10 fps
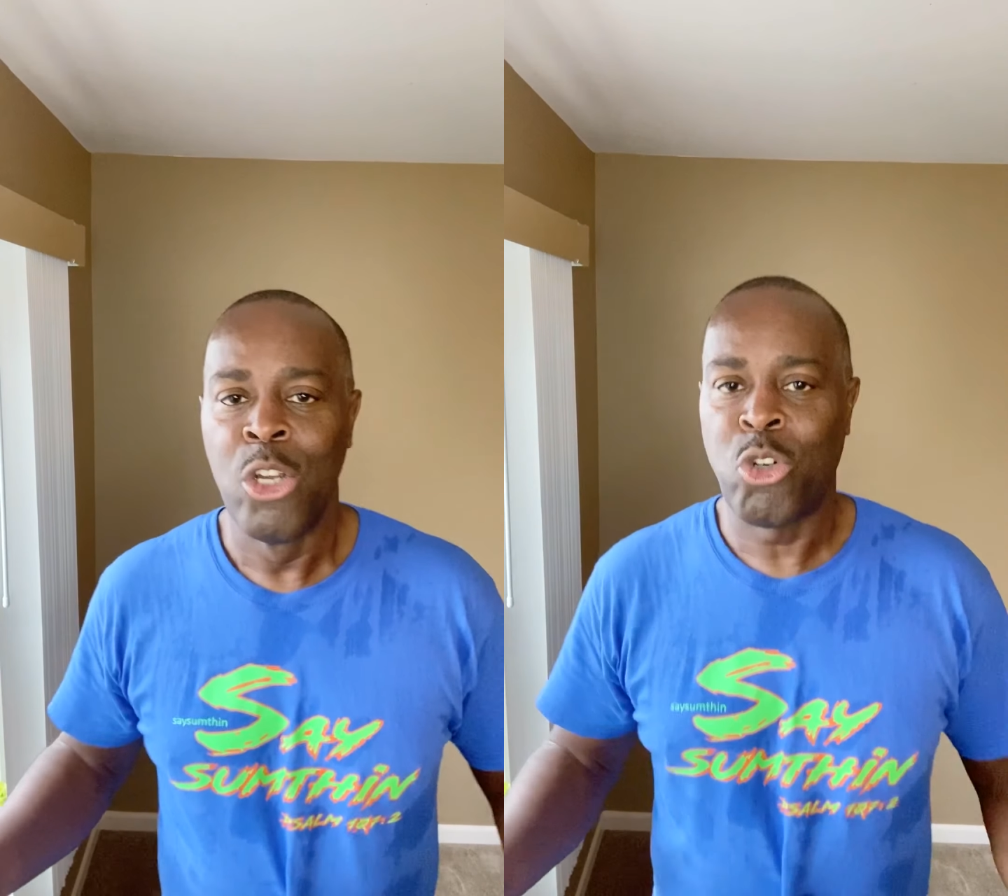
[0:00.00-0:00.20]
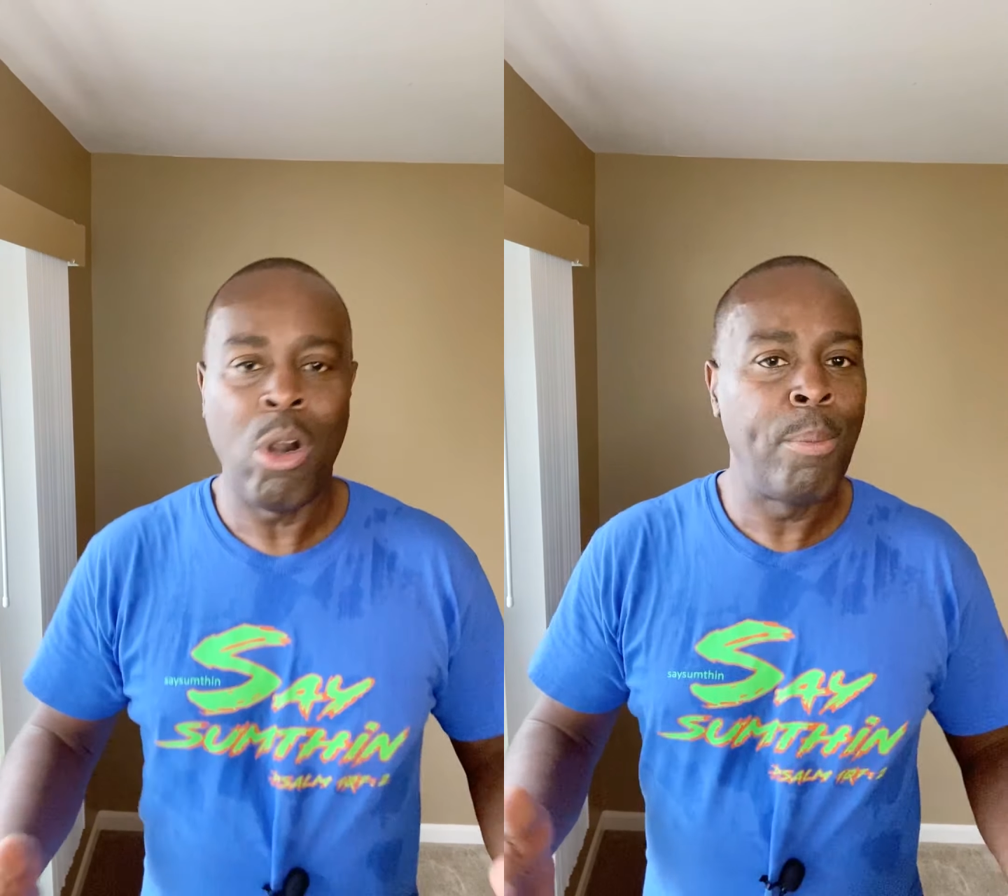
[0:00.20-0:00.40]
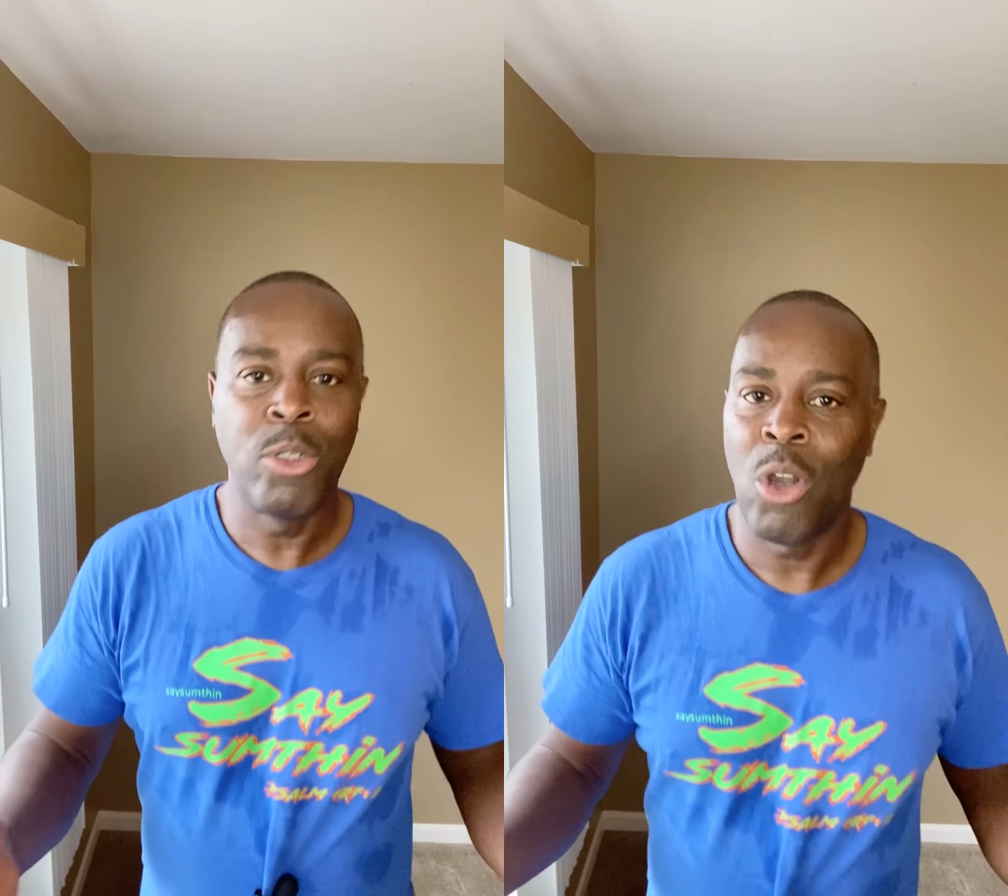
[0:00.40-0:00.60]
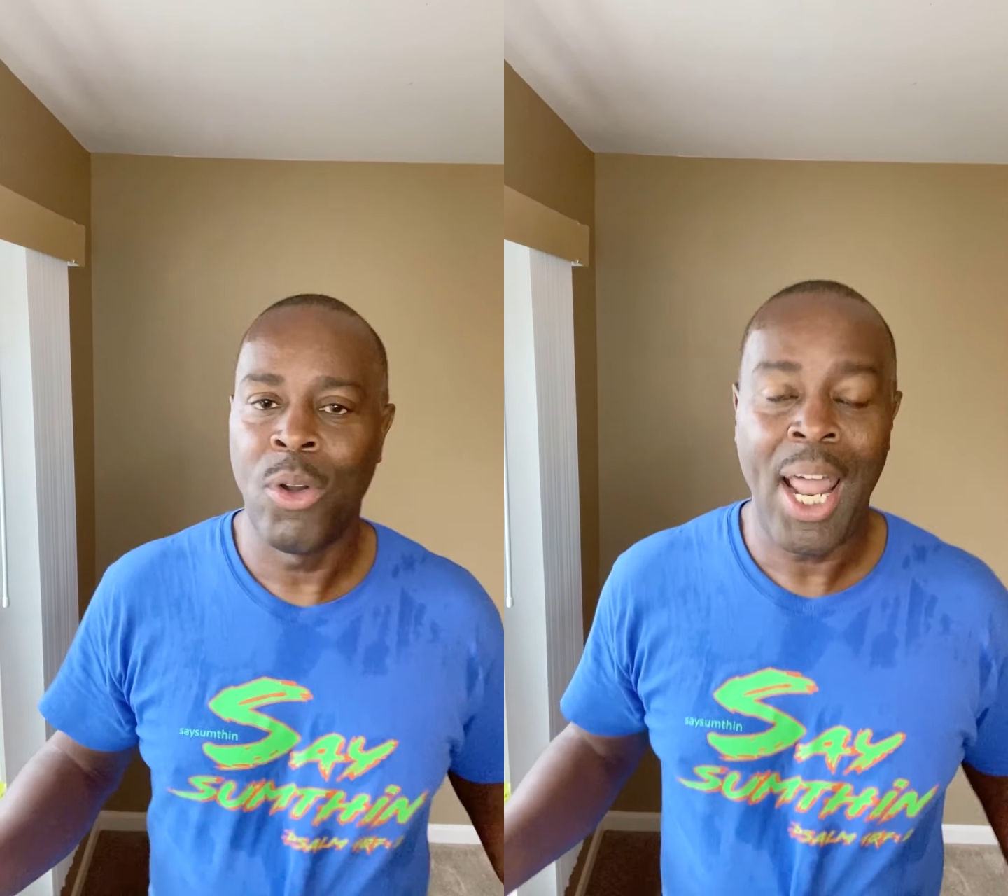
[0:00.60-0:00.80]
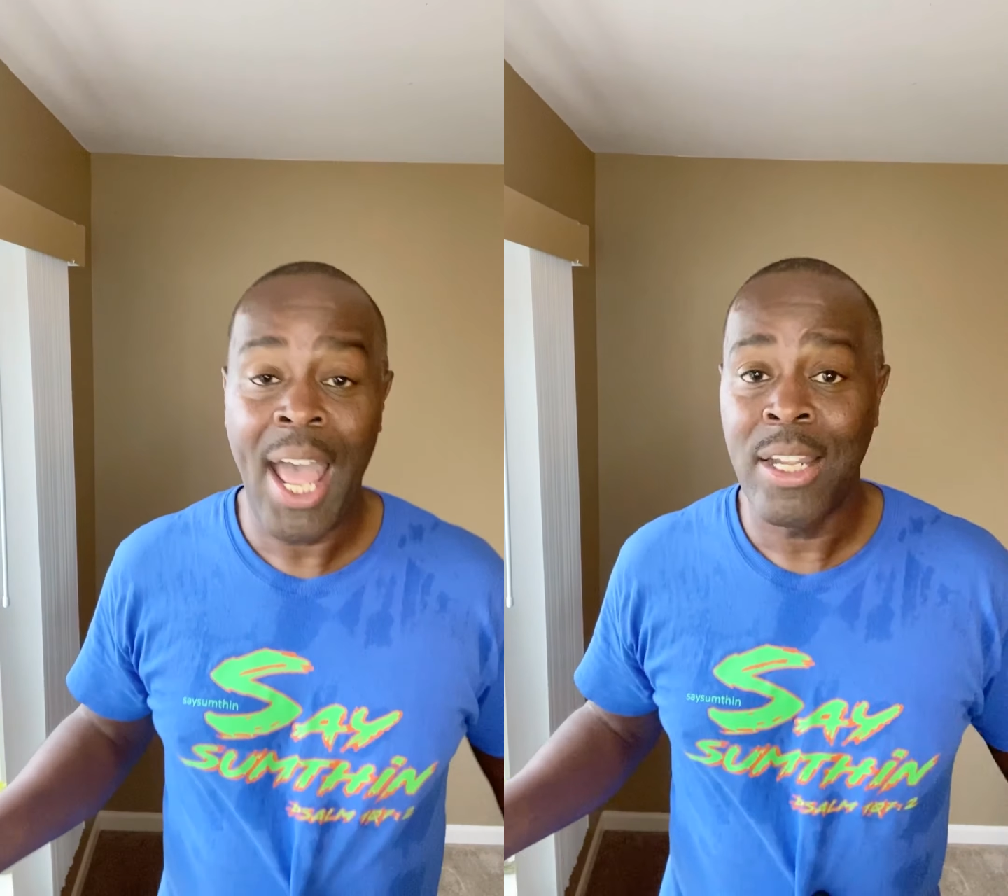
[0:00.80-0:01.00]
Trouble
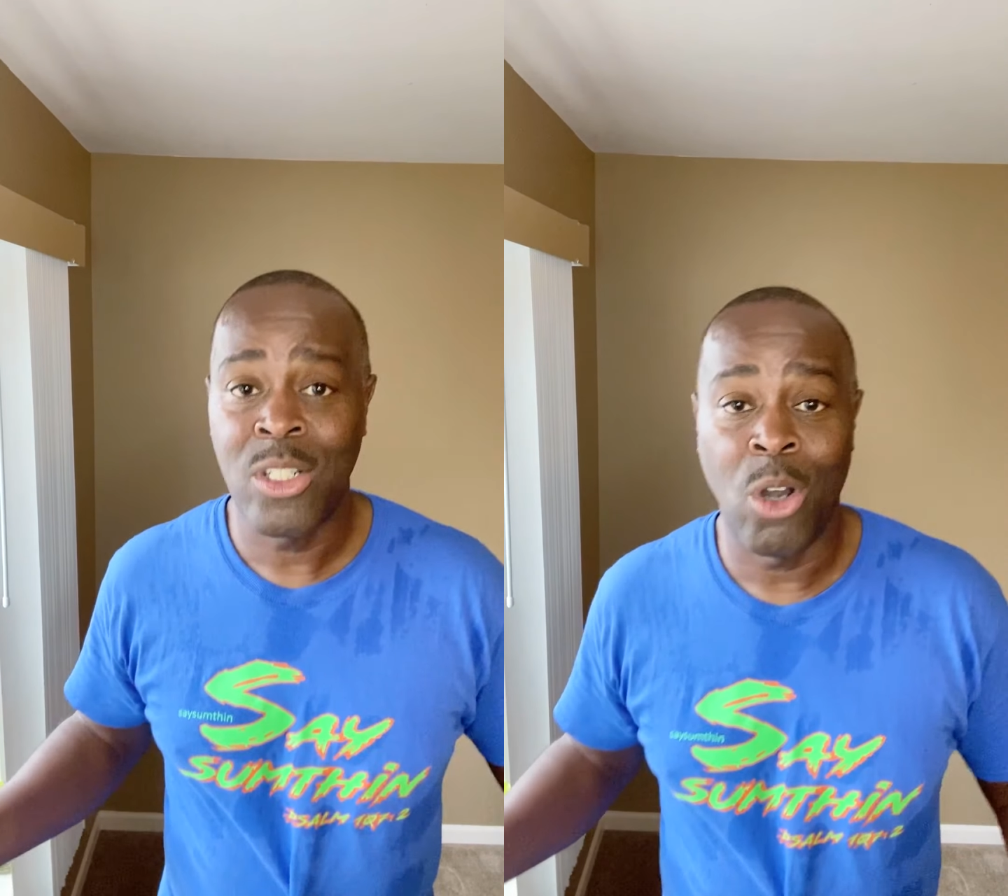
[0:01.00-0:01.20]
don't last